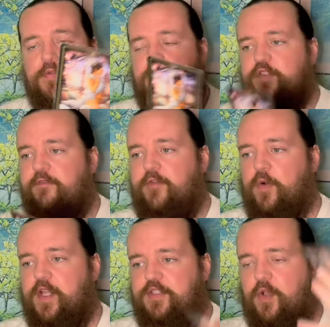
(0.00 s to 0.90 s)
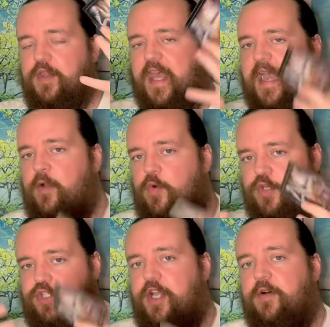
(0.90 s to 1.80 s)
There's a focus on the outer
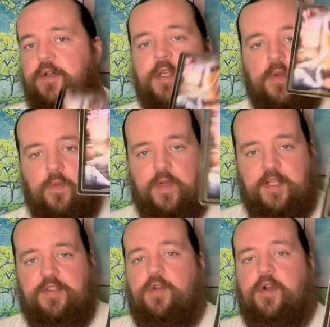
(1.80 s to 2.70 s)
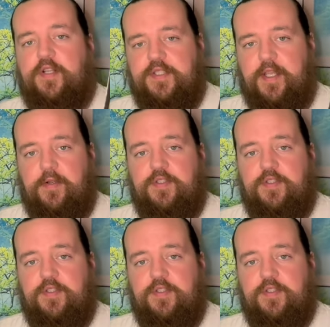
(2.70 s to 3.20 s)
shell when this card is here.